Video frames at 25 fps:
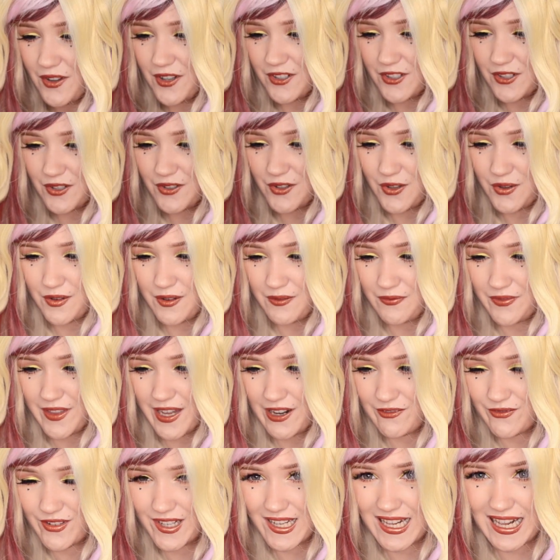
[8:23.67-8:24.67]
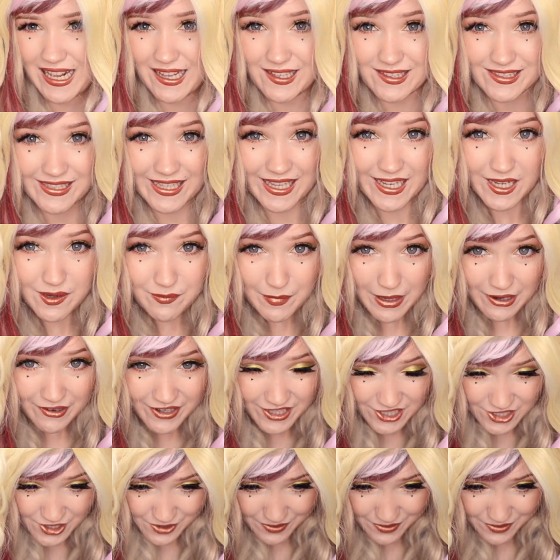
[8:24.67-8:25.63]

I don't know if that really has any merit